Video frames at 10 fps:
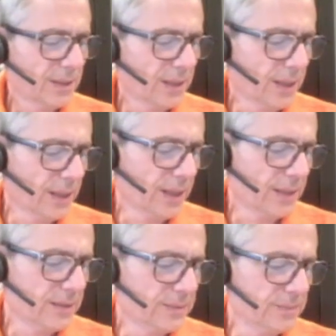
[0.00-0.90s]

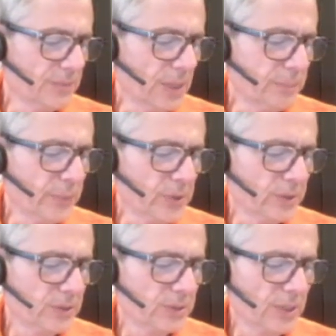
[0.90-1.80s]
Mock bar
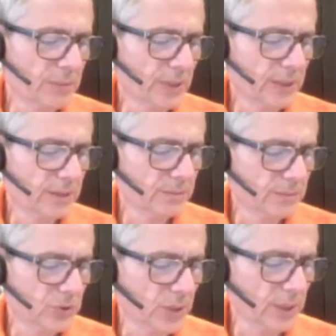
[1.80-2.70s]
designed by
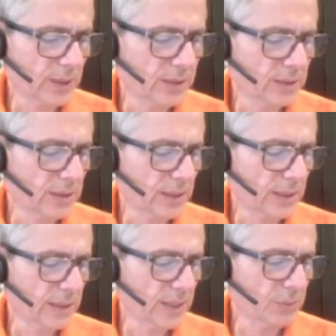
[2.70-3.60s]
Charlie
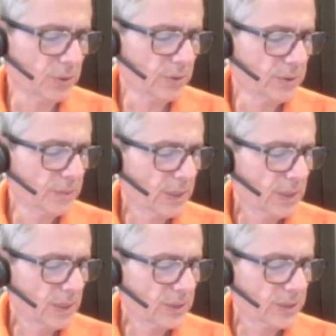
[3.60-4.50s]
Keebler.
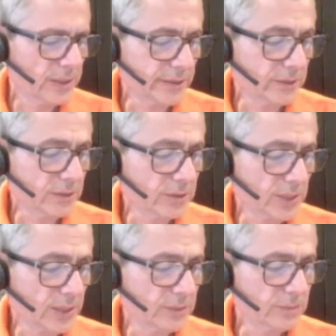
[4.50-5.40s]
Scenario
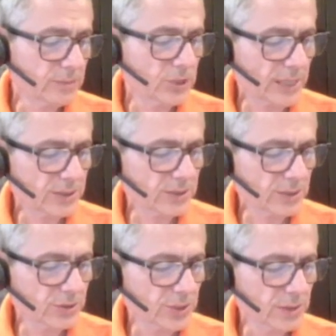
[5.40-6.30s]
design, Chasseur
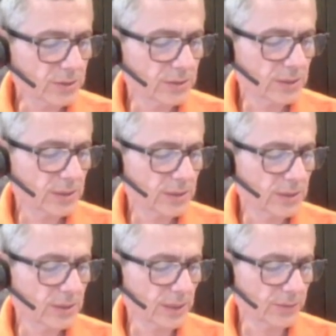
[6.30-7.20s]
Jean,
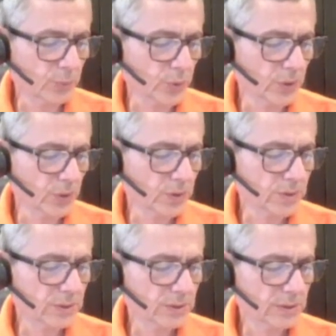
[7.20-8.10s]
Kevin Boyles,
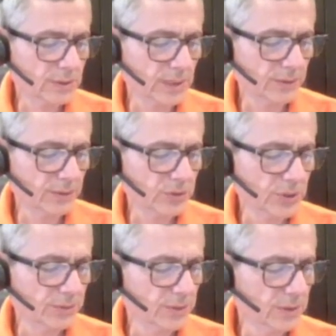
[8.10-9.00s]
David
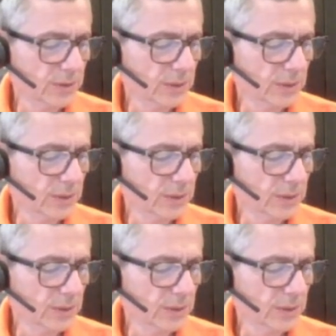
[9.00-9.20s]
Cheever,